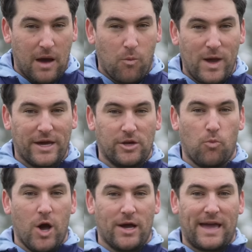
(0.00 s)
And we're going to
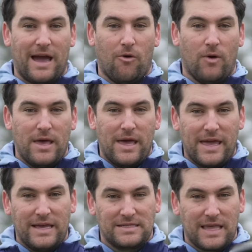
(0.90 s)
work out,
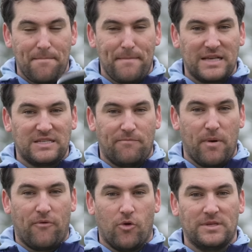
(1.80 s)
is there massive
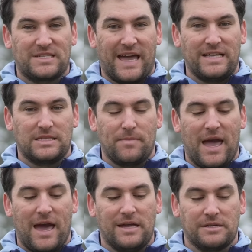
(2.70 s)
performance gains to be
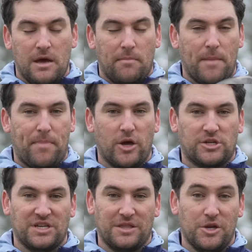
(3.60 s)
had by
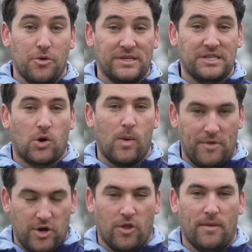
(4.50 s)
purchasing the newest
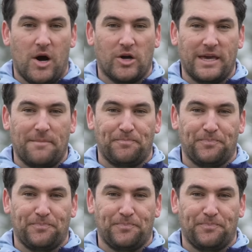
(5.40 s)
equipment on the market?